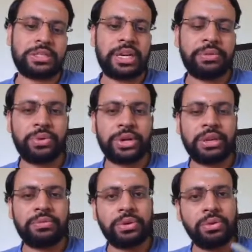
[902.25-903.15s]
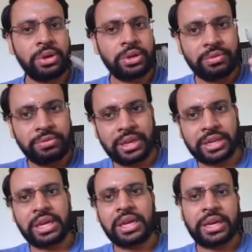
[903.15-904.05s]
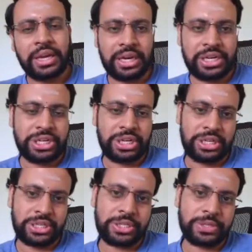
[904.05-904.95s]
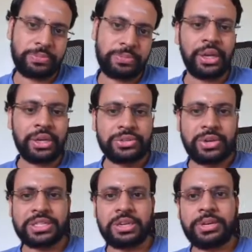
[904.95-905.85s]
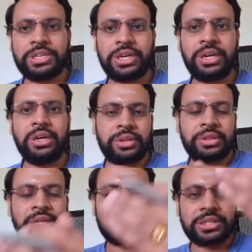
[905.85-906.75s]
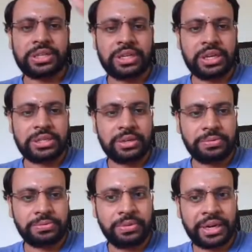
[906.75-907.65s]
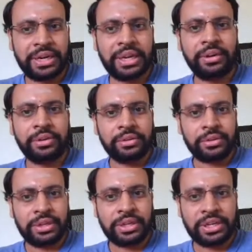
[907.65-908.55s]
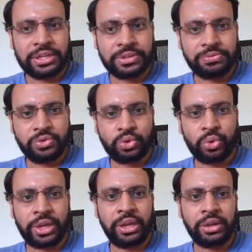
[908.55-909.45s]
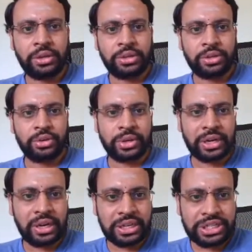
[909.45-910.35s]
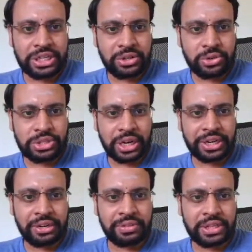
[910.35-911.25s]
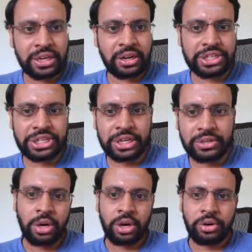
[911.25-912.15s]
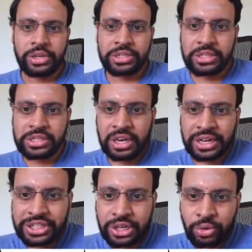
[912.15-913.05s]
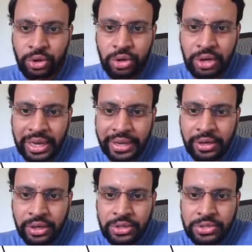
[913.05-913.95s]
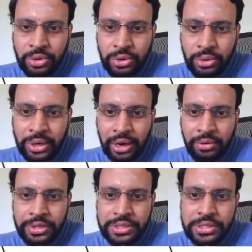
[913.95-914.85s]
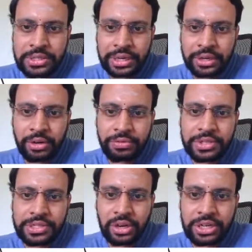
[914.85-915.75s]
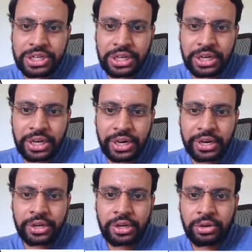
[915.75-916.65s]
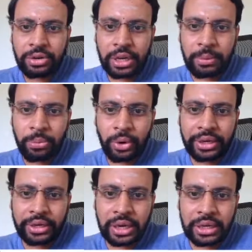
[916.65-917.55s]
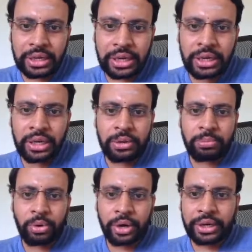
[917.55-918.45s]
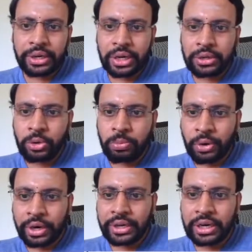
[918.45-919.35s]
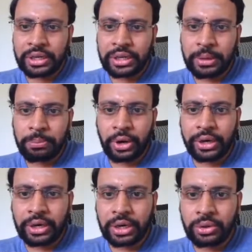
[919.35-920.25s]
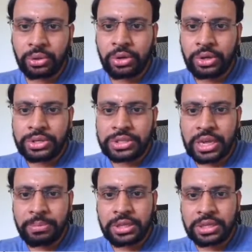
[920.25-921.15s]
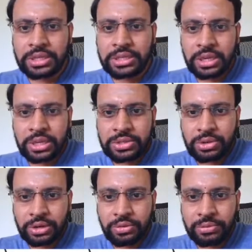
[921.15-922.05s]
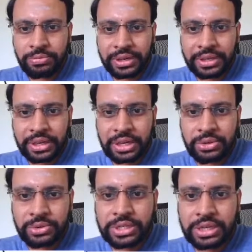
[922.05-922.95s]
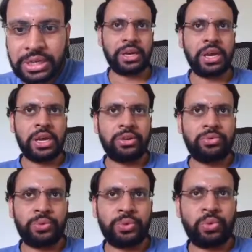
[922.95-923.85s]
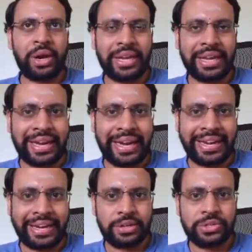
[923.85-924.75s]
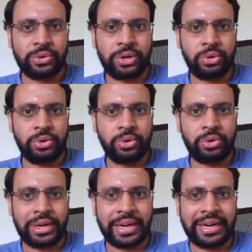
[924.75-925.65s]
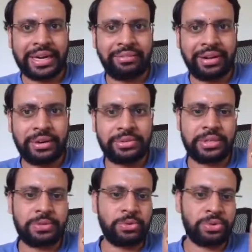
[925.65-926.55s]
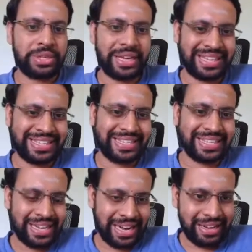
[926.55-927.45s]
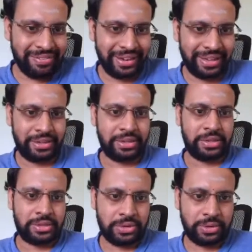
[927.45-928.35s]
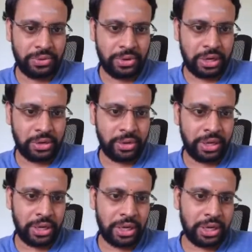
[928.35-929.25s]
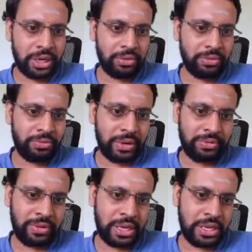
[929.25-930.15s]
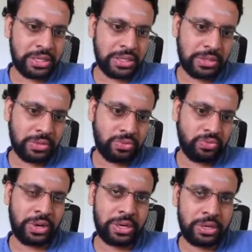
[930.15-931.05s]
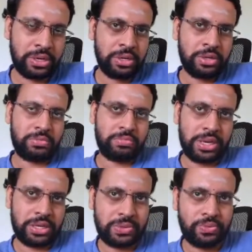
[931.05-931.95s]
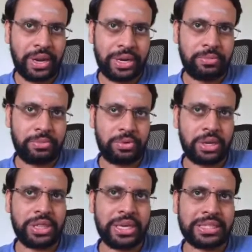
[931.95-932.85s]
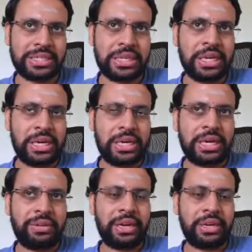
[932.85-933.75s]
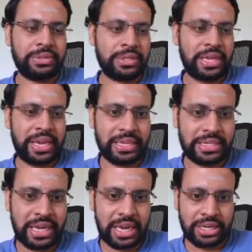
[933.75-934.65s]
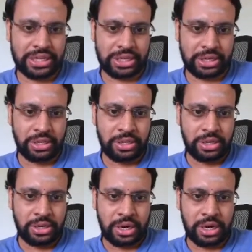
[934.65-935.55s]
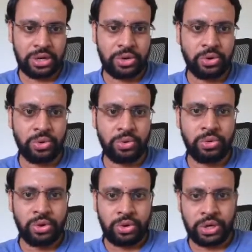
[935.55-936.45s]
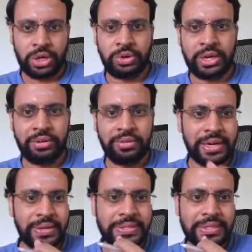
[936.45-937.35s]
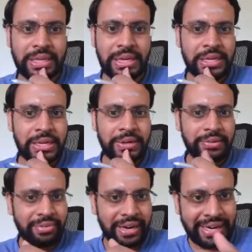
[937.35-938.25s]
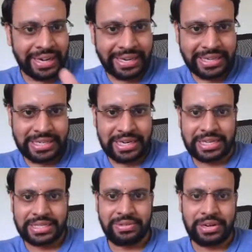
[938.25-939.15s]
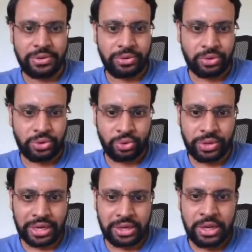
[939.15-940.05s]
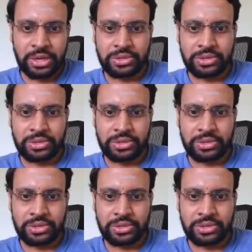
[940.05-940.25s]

That would give you where the edge is. So as I mentioned, that's in case of 1D. In case of 2D, your Gaussian, you started with a Gaussian. How does this Gaussian would look like? So you have the center of this Gaussian here. Okay, 0.09, 0.02, 0.09, 0.02. Same in this. So it will further reduce here. You want a gradient. So now you could take derivatives in both x and y. So if you are doing it one way is 1 minus 1. Okay, that's derivatives in the x direction. And you do now derivatives in the y direction as well. You could do that.